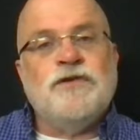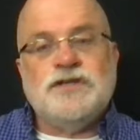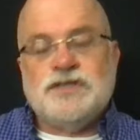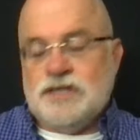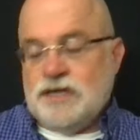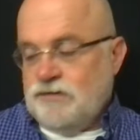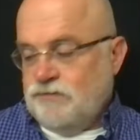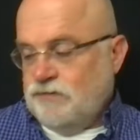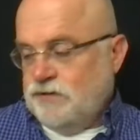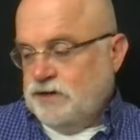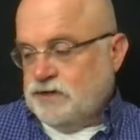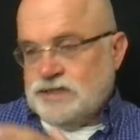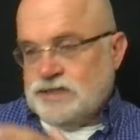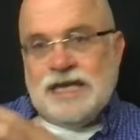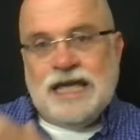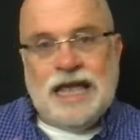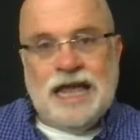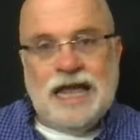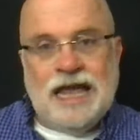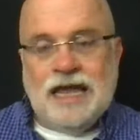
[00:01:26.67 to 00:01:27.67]
First off,
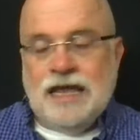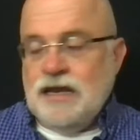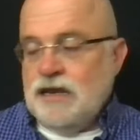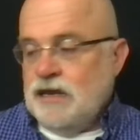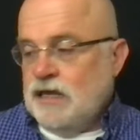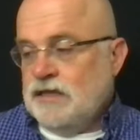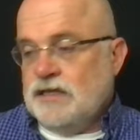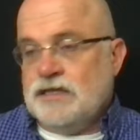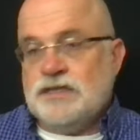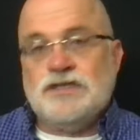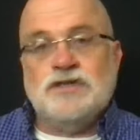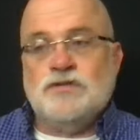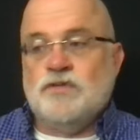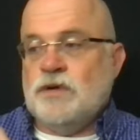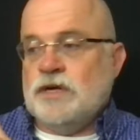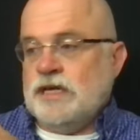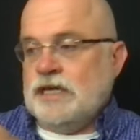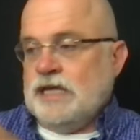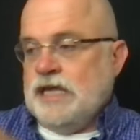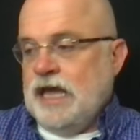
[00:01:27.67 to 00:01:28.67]
here's Cain, and this is
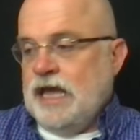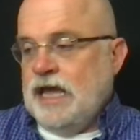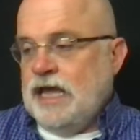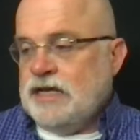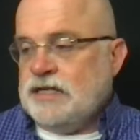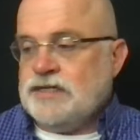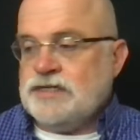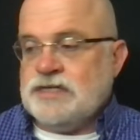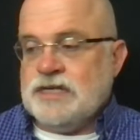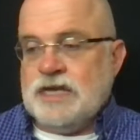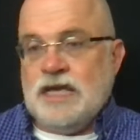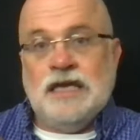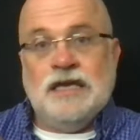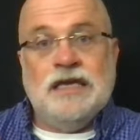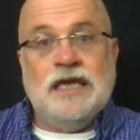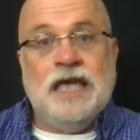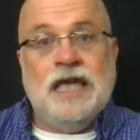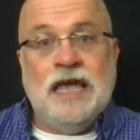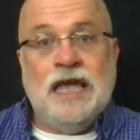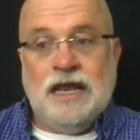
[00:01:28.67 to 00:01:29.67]
what Cain is
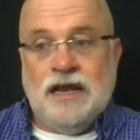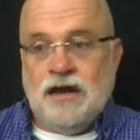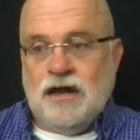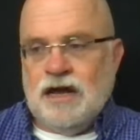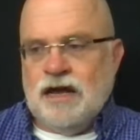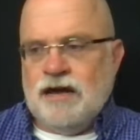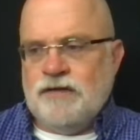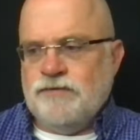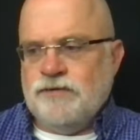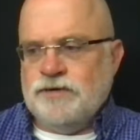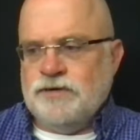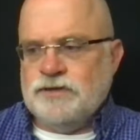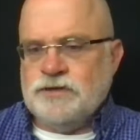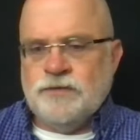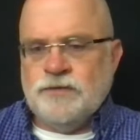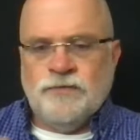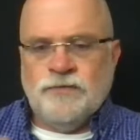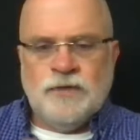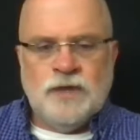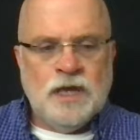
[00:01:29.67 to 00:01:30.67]
saying Cain
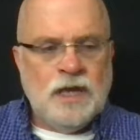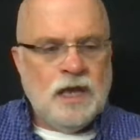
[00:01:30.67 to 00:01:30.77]
offers.